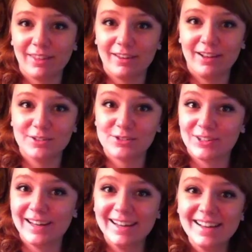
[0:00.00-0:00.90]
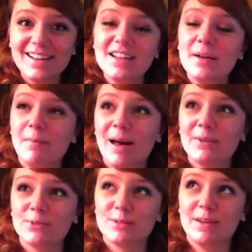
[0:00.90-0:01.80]
their country.
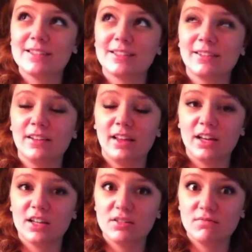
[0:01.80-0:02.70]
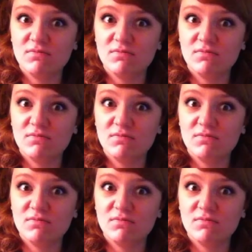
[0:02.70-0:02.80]
Mine was basically like,